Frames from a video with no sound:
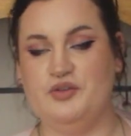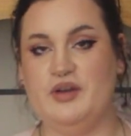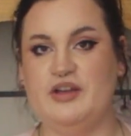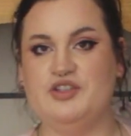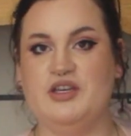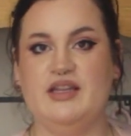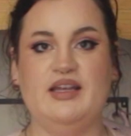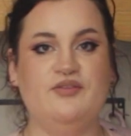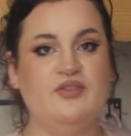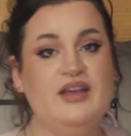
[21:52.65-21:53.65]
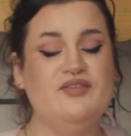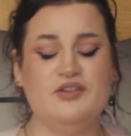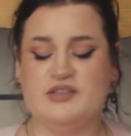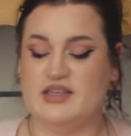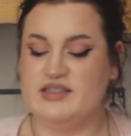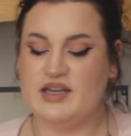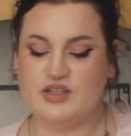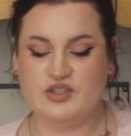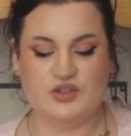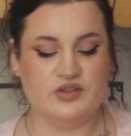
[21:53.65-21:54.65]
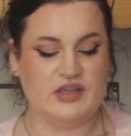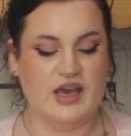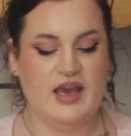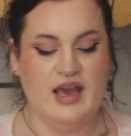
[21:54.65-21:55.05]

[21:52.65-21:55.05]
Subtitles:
You can actually get like flavors and textures